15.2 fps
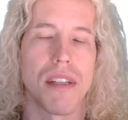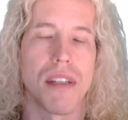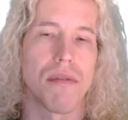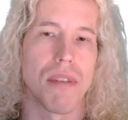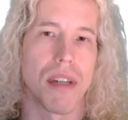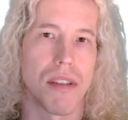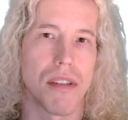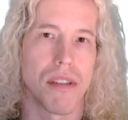
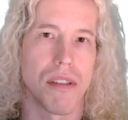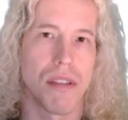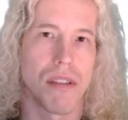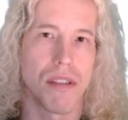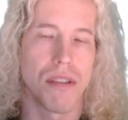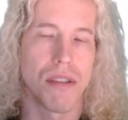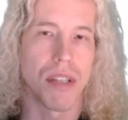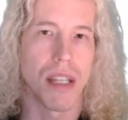
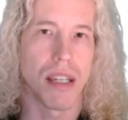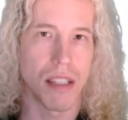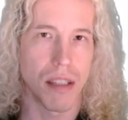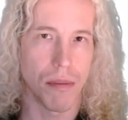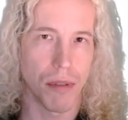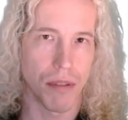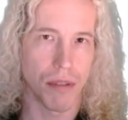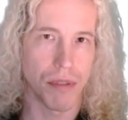instructions to get a
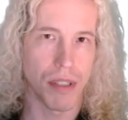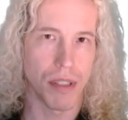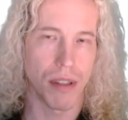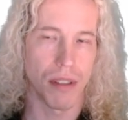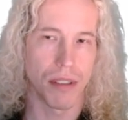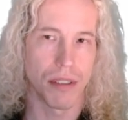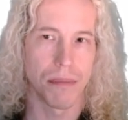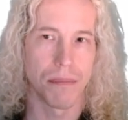similar
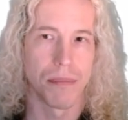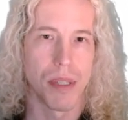result.